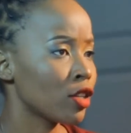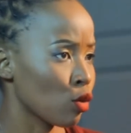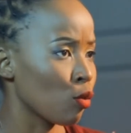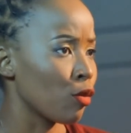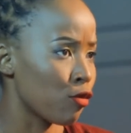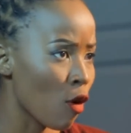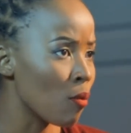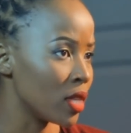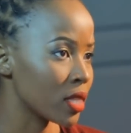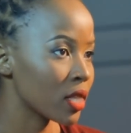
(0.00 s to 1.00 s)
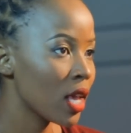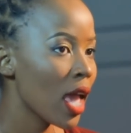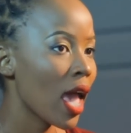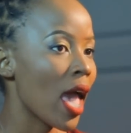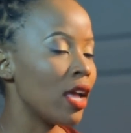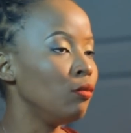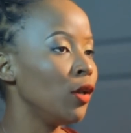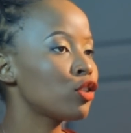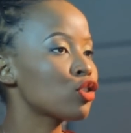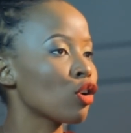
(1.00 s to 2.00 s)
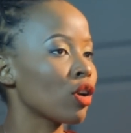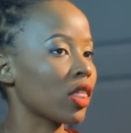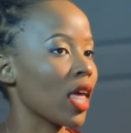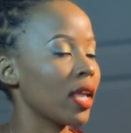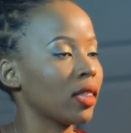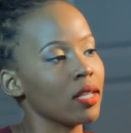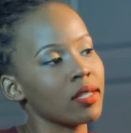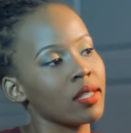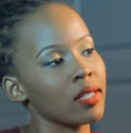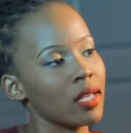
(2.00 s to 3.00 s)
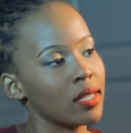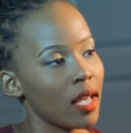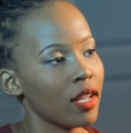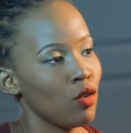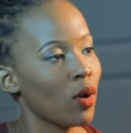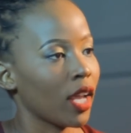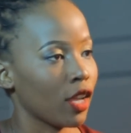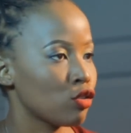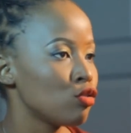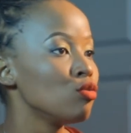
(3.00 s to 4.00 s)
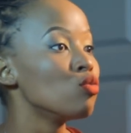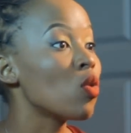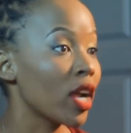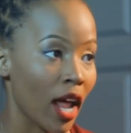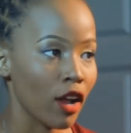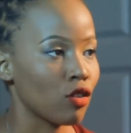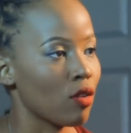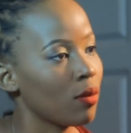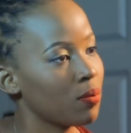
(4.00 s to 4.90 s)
art or performance, and make sure that this is exactly what I get to do when I grow